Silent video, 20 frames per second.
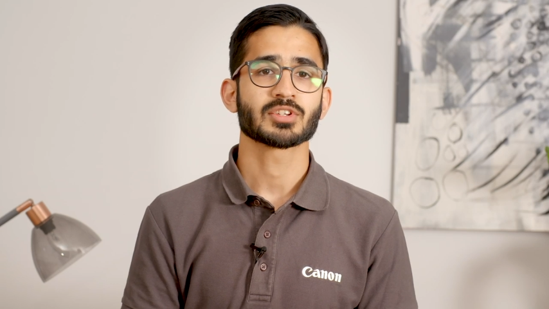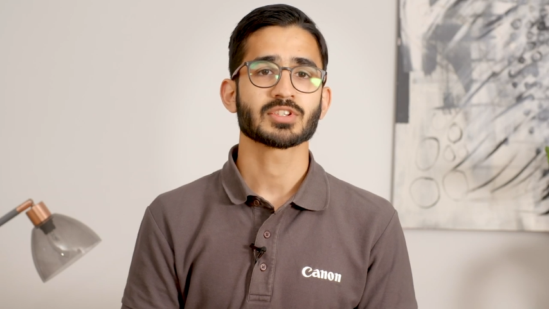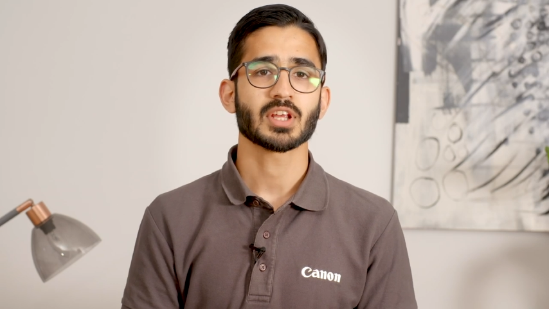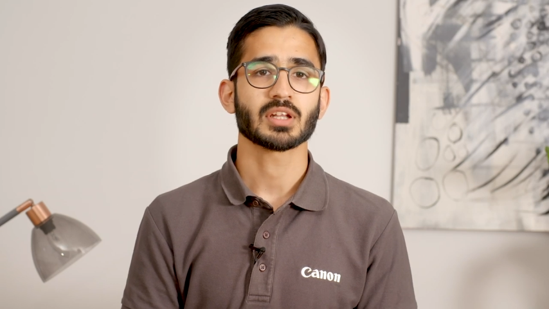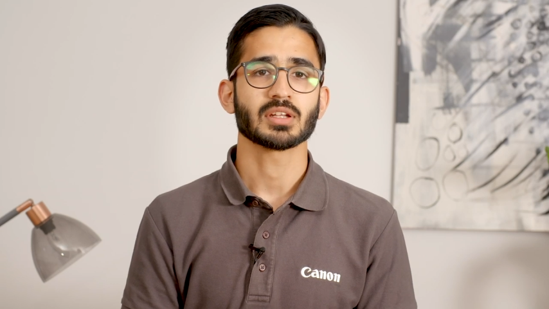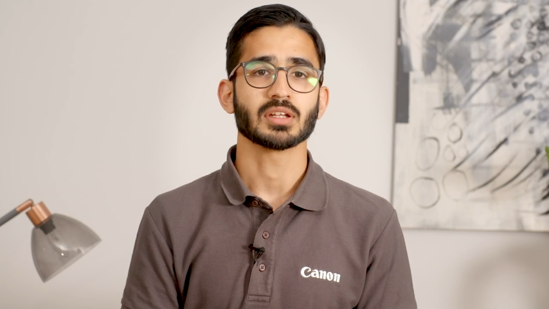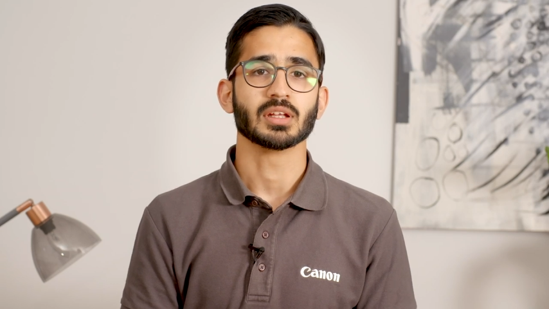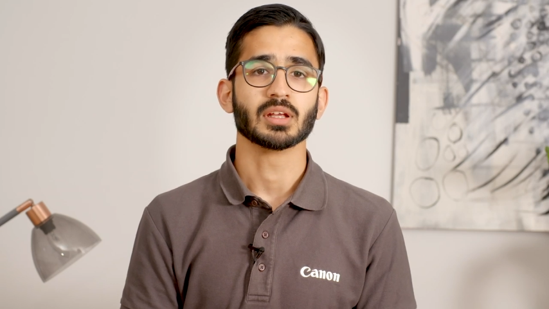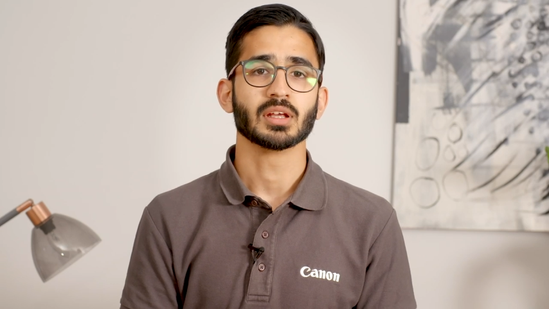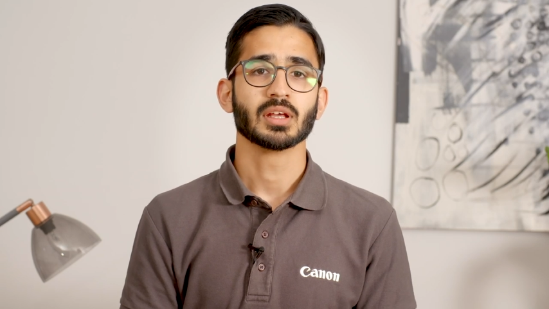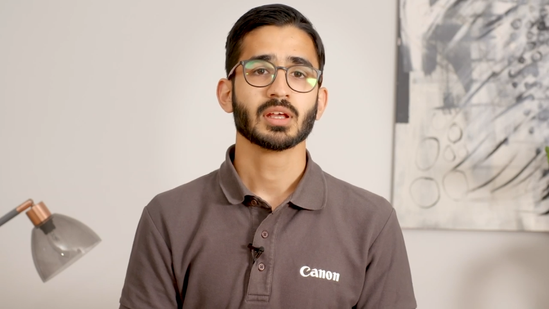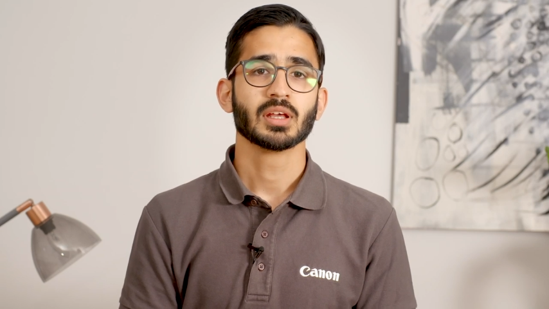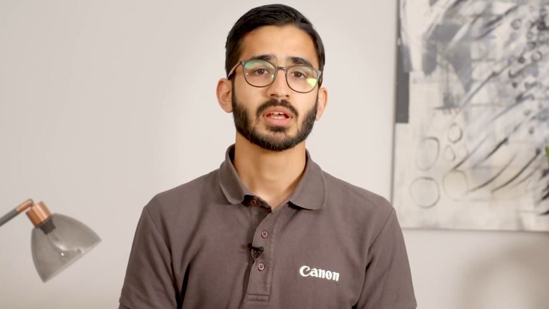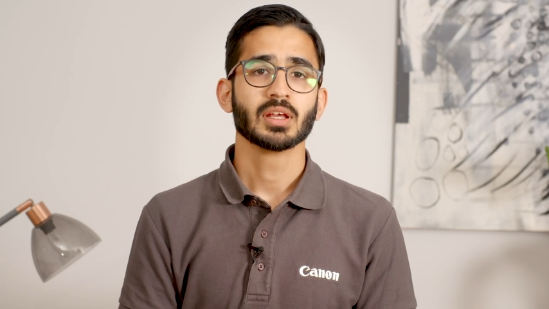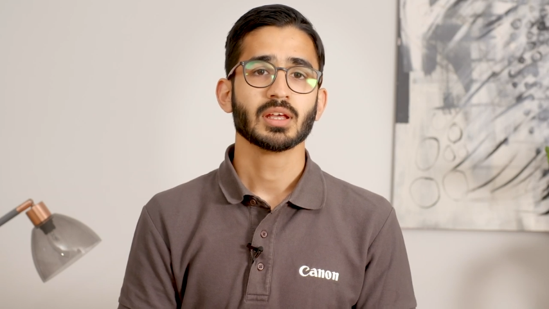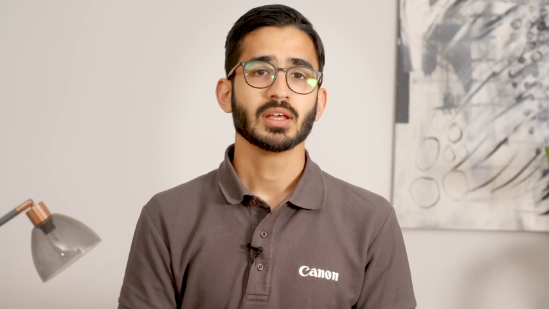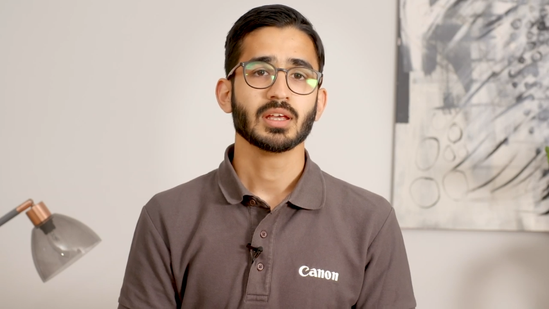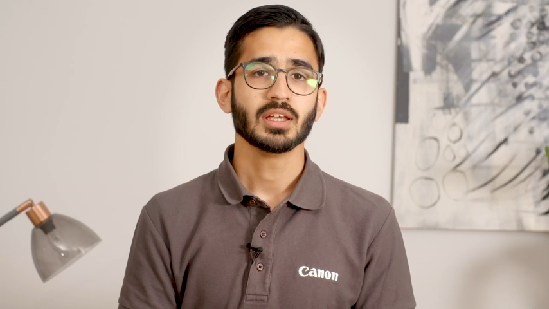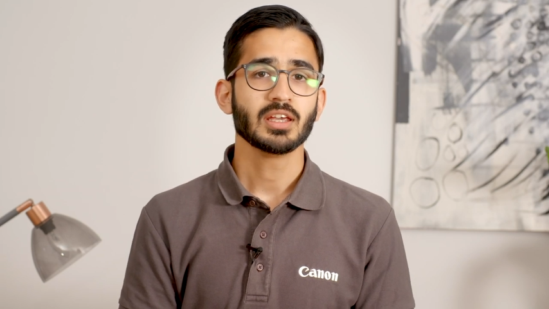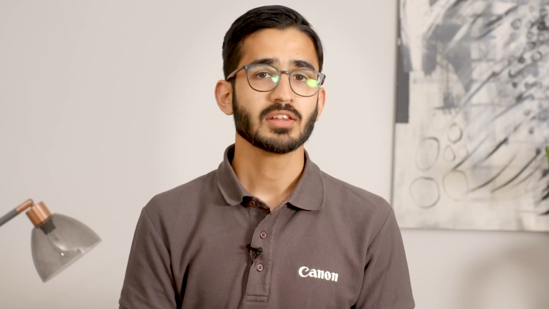steady
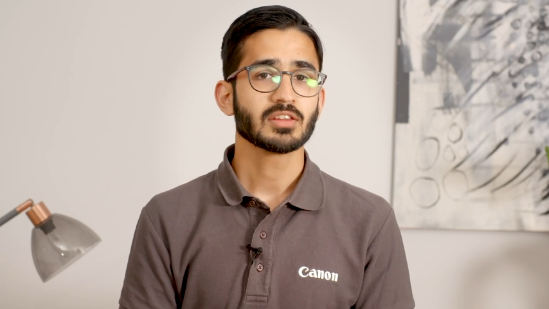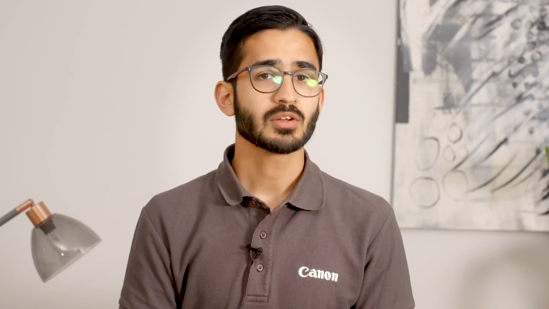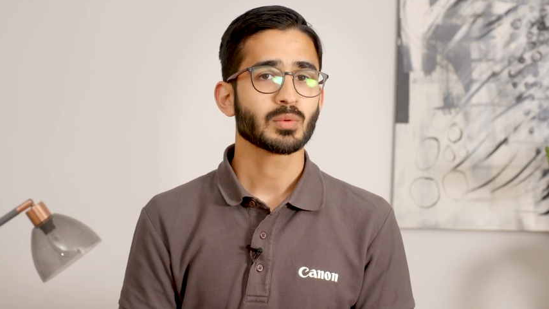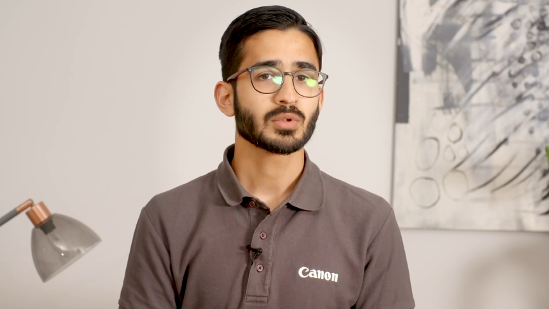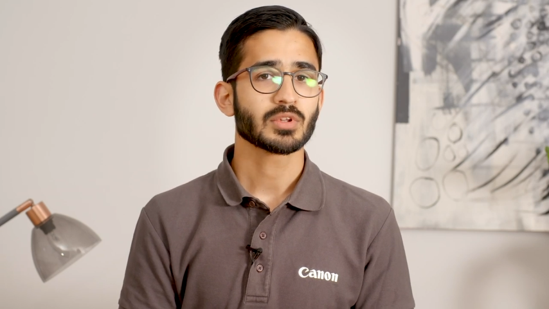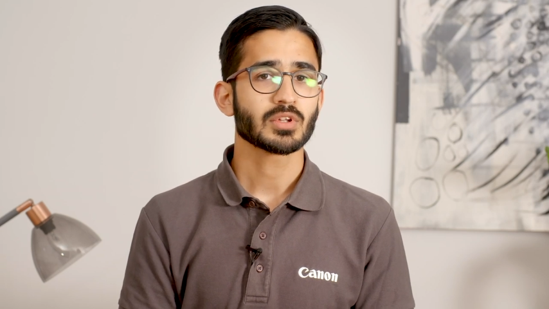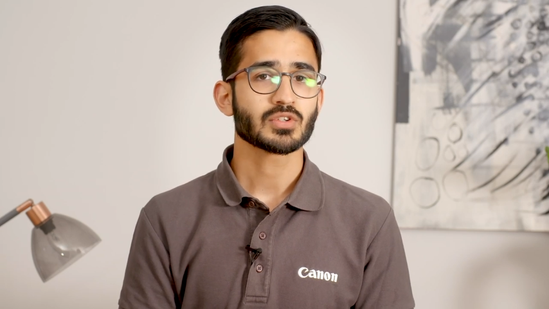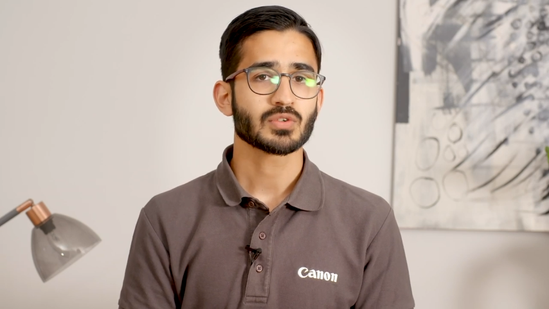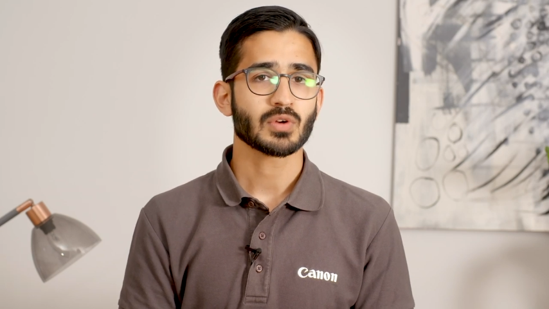either with a